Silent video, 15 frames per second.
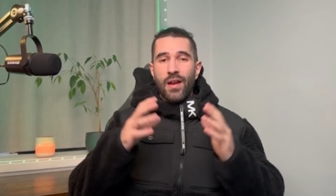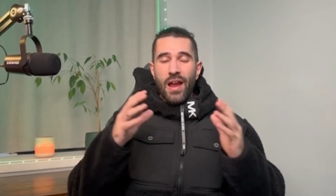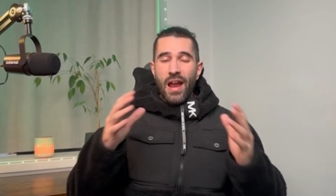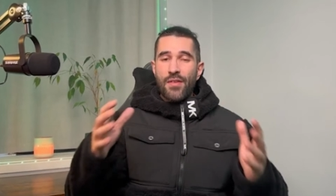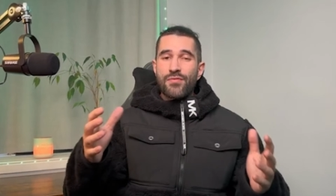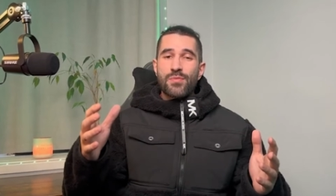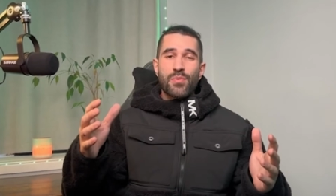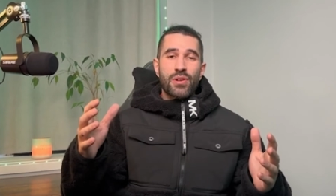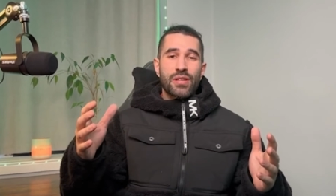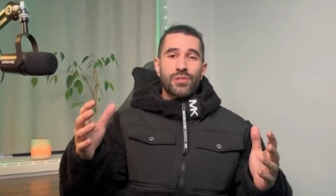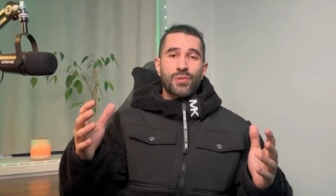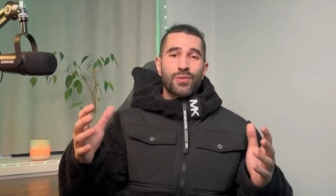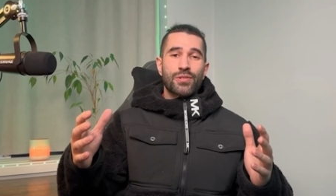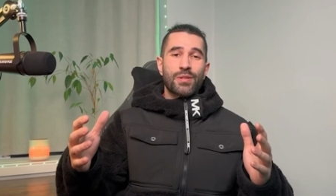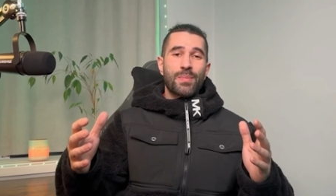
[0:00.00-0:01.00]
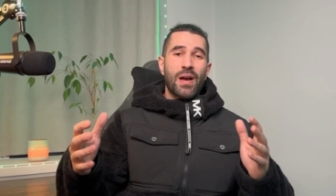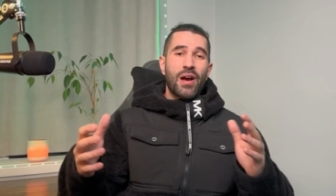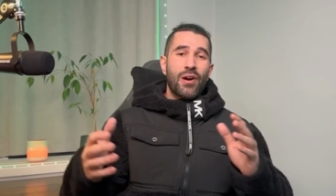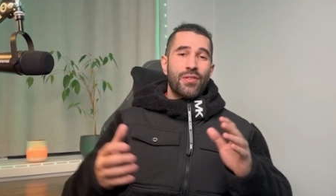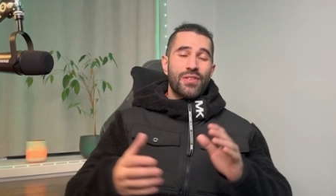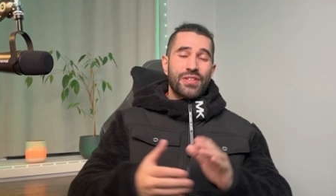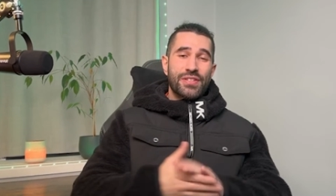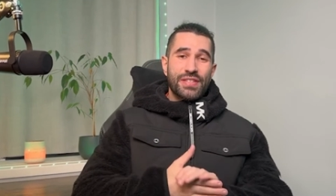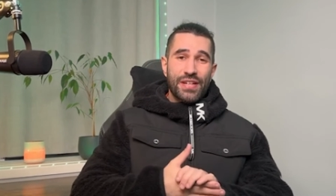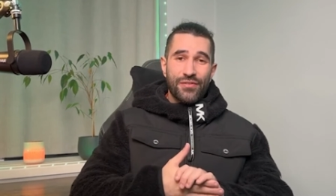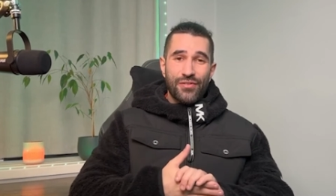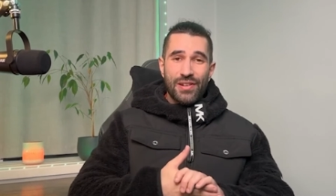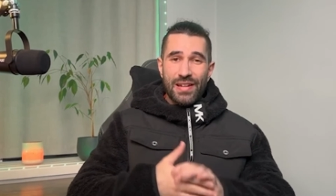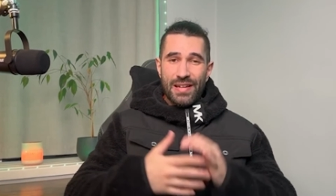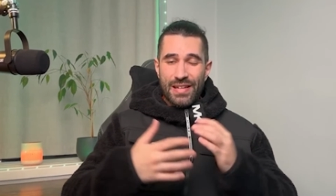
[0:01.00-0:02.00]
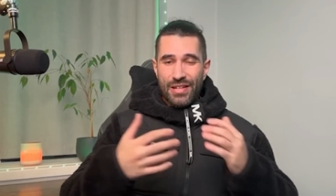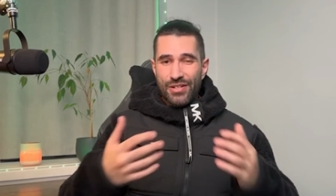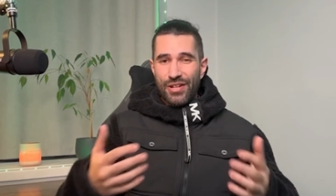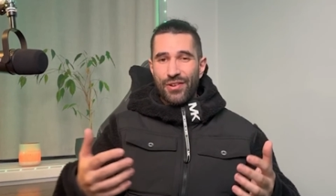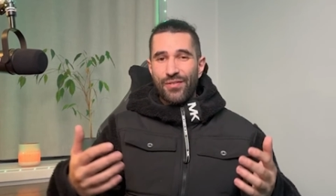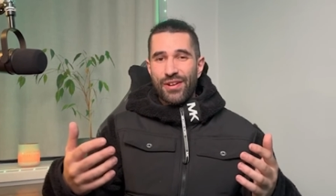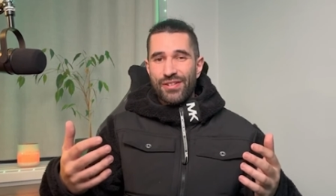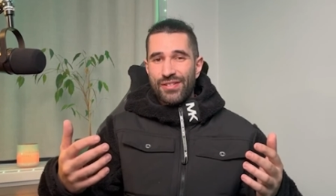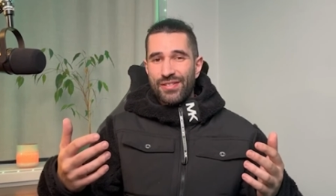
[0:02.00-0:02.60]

Everybody talks about the different lead generation